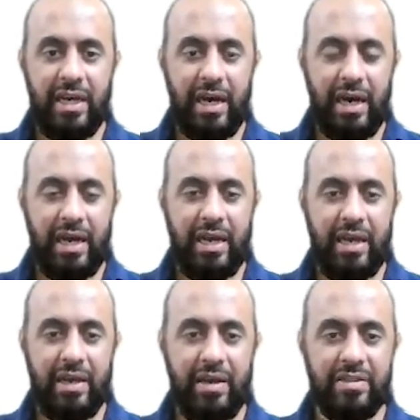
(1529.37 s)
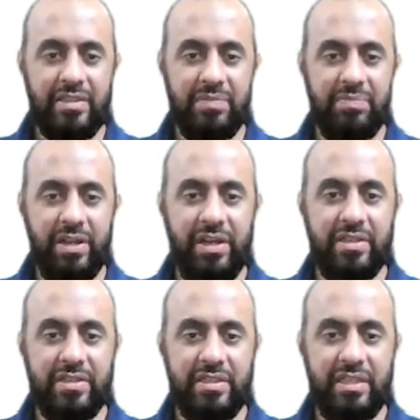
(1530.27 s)
i
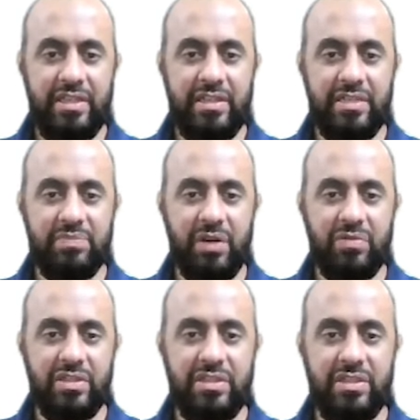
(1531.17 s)
simply see this boundary